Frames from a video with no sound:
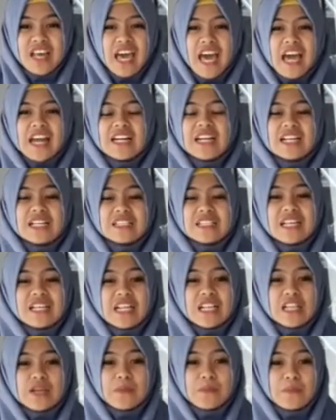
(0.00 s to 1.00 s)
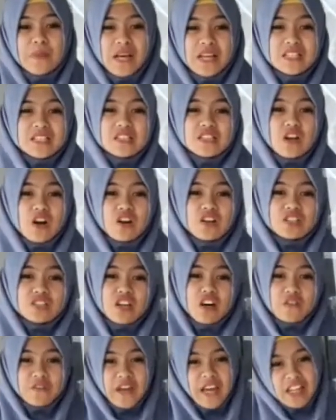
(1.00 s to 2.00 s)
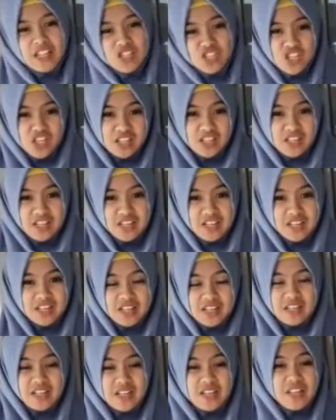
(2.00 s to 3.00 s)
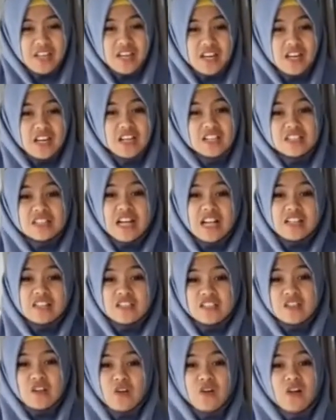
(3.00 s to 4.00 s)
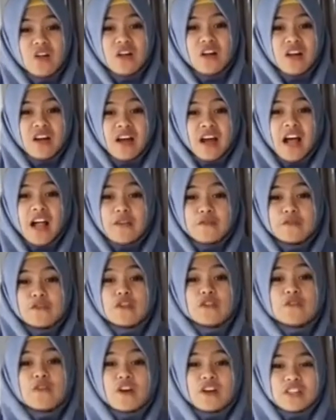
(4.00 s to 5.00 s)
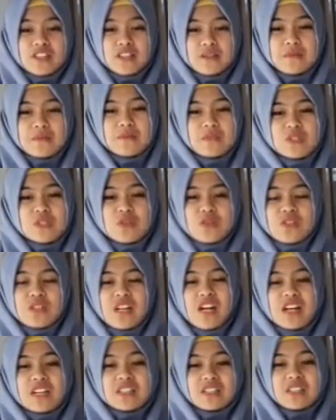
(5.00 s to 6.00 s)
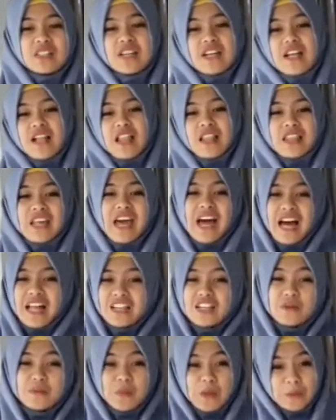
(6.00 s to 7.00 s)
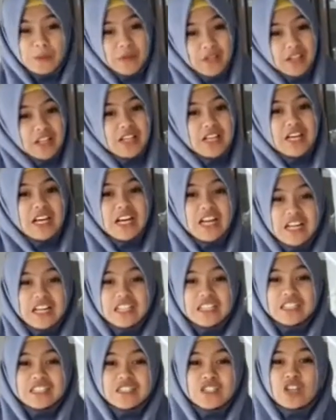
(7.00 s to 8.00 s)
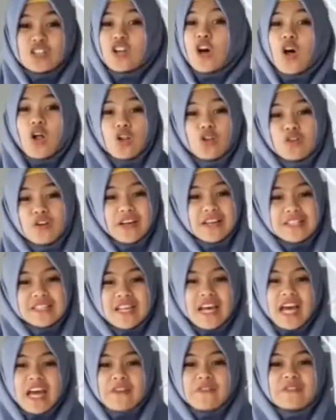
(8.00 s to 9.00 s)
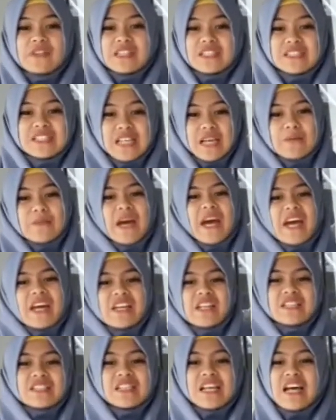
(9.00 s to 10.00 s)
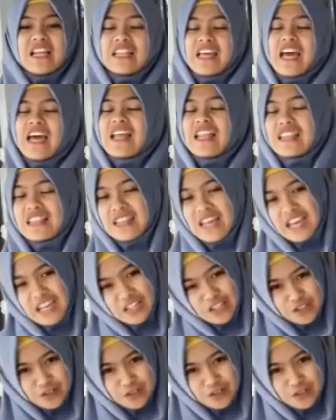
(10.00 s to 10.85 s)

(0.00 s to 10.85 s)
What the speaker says: and decide the best course of action. It's also helpful for them to learn that other people don't always have the same ideas that they